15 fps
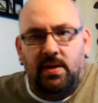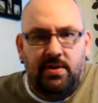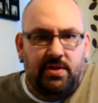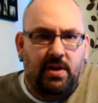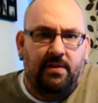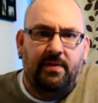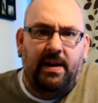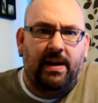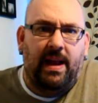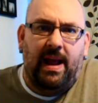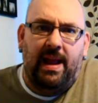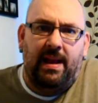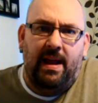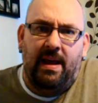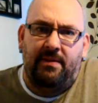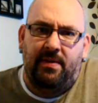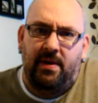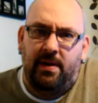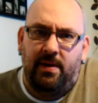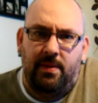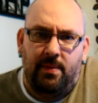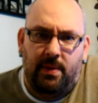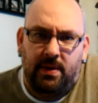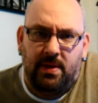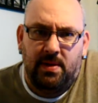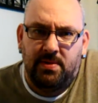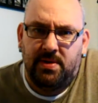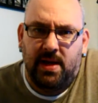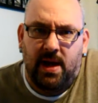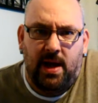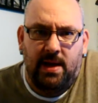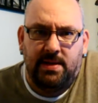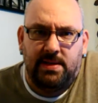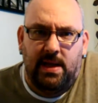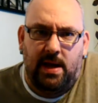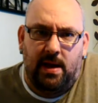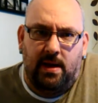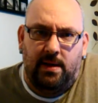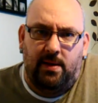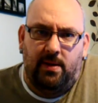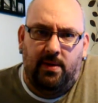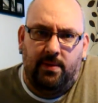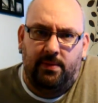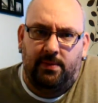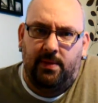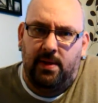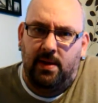So if ever one of those guys aren't on